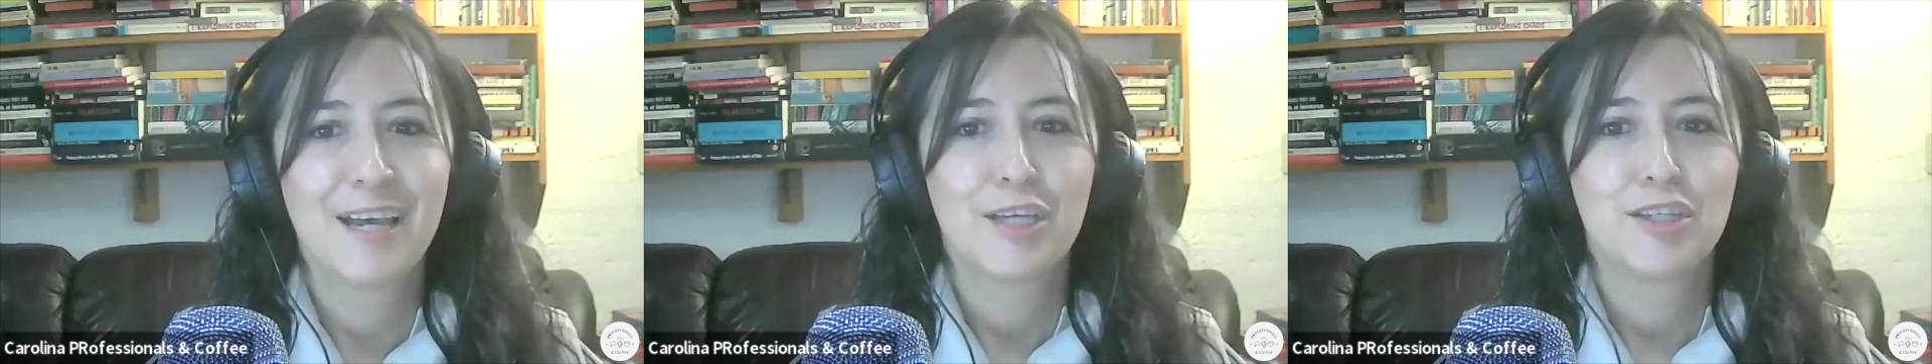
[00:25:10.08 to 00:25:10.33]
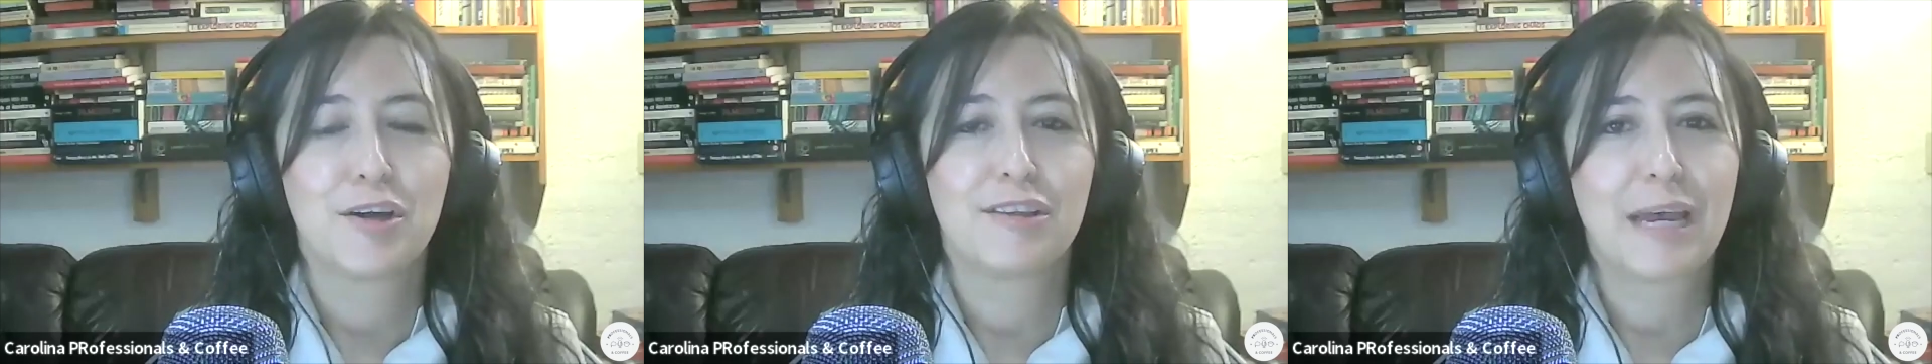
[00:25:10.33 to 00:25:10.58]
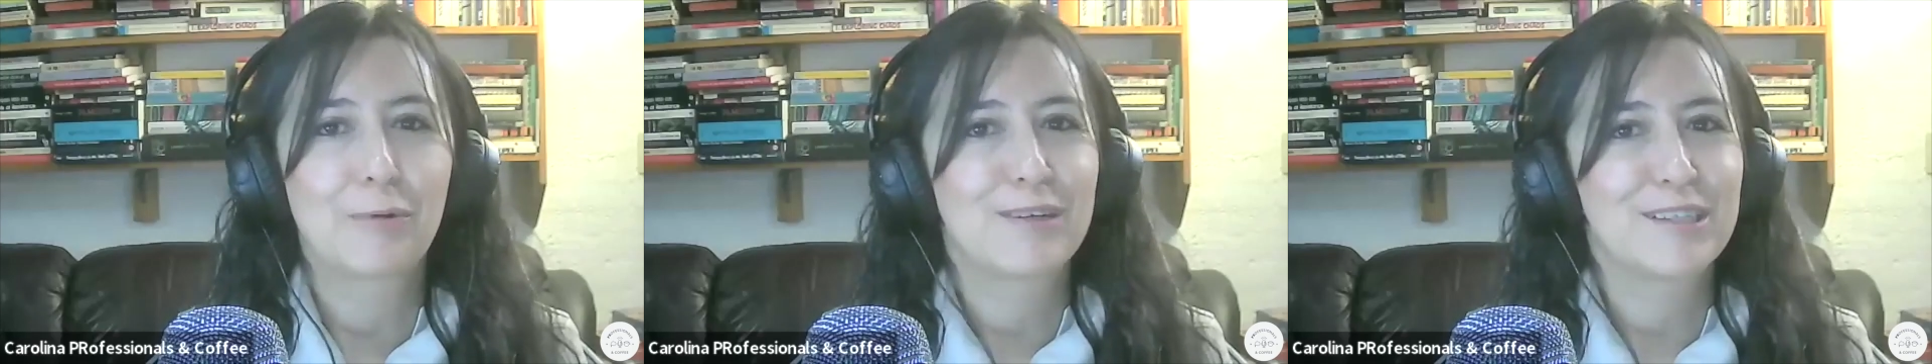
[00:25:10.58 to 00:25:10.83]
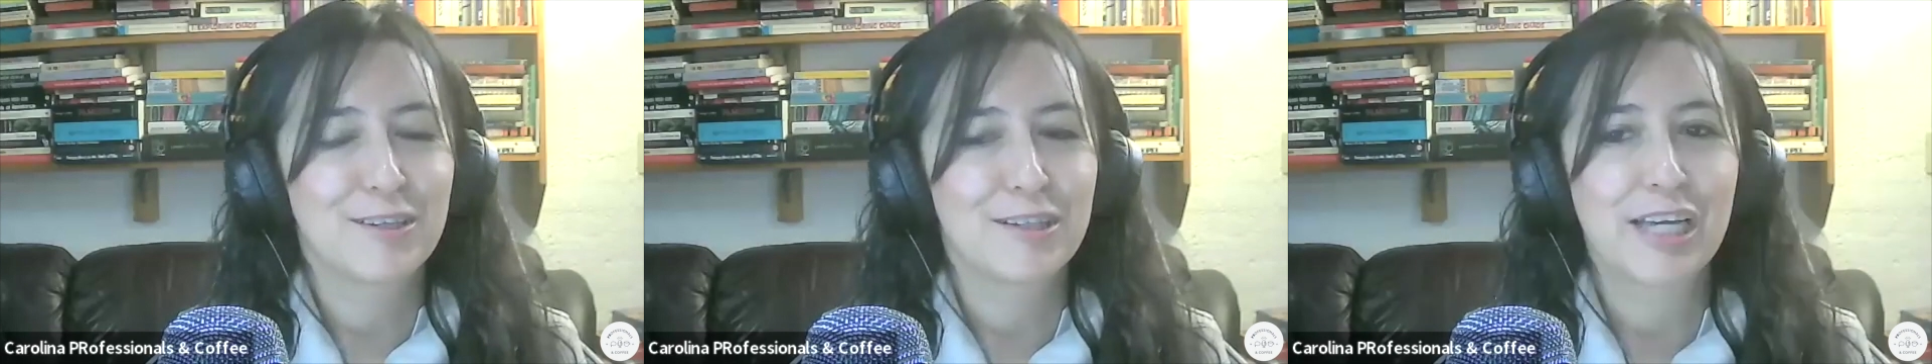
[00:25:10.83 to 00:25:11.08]
Join our
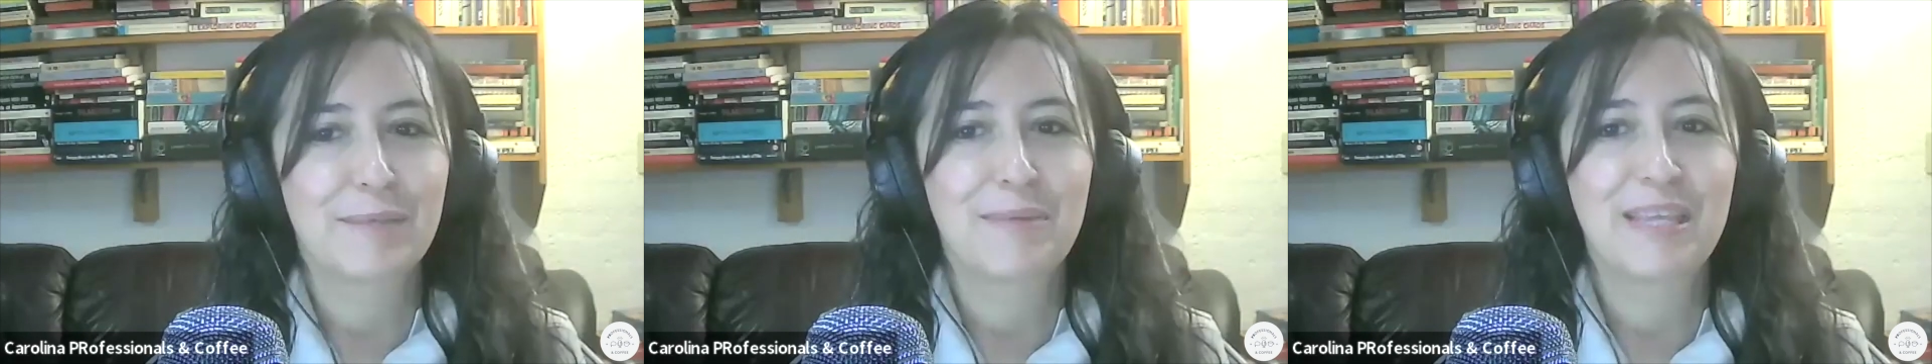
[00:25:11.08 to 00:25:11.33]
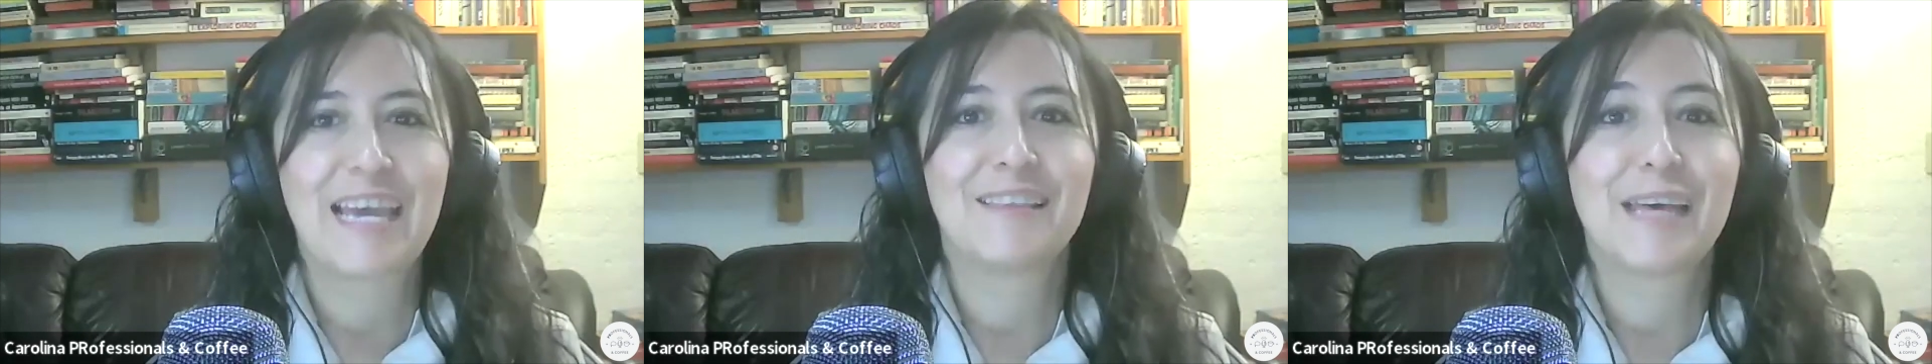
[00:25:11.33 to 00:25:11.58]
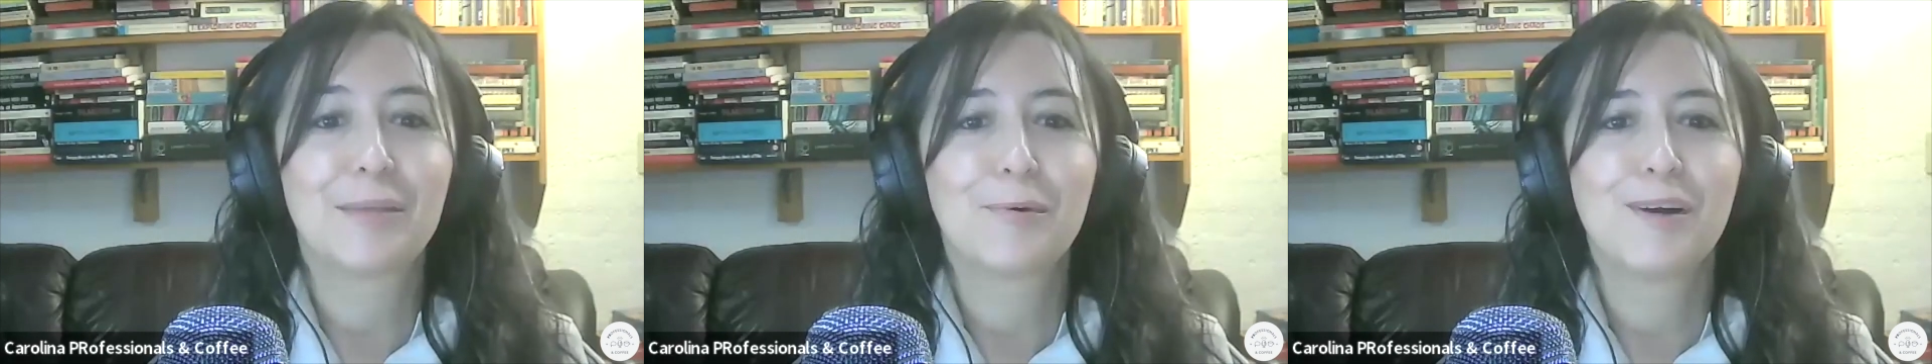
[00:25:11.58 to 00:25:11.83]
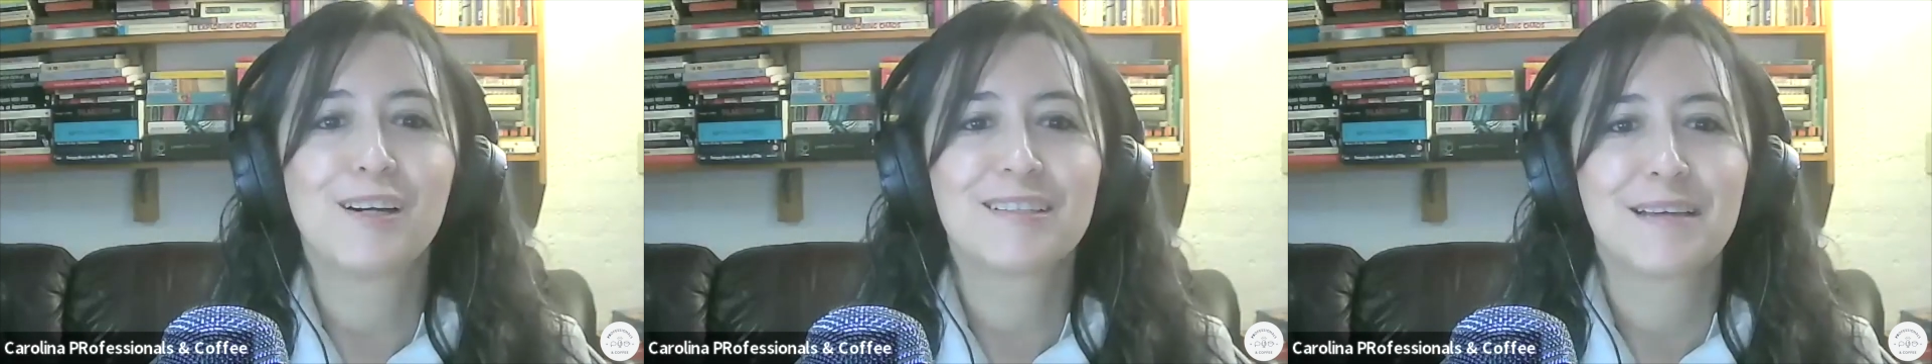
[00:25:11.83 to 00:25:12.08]
social media
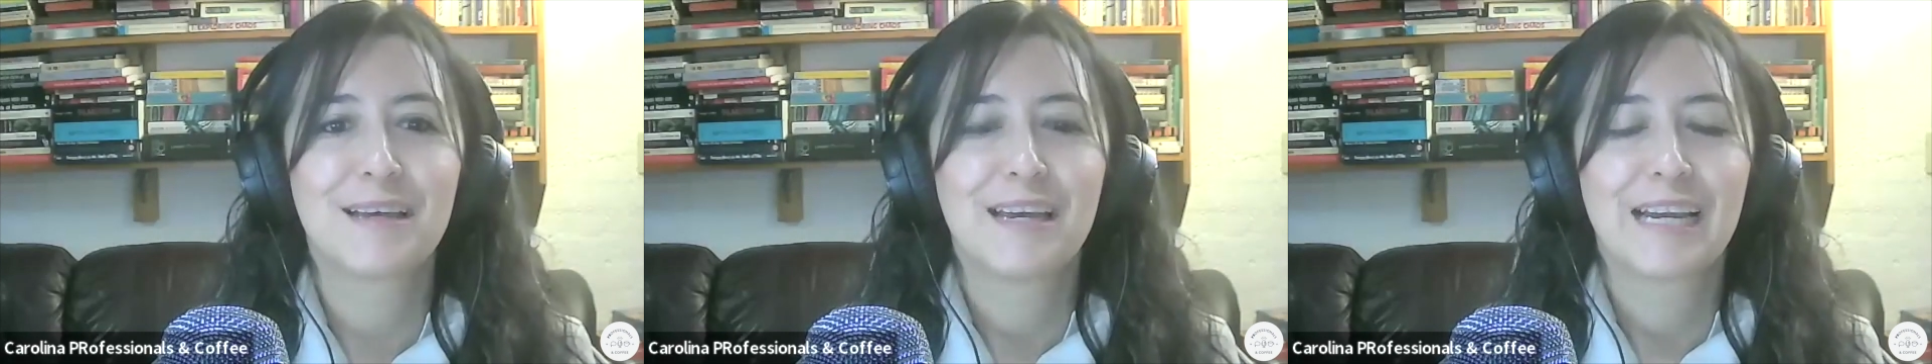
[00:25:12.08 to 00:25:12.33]
networks.